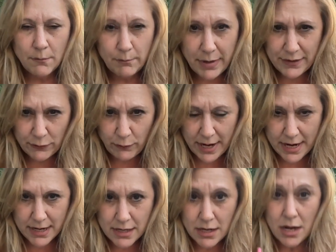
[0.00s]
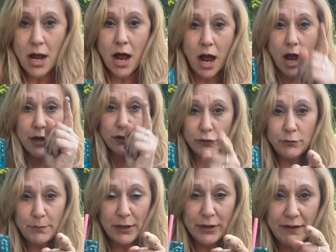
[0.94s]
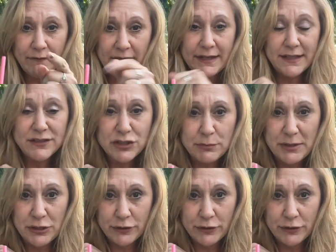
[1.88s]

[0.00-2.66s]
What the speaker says: By the way, you'd better have that instrument in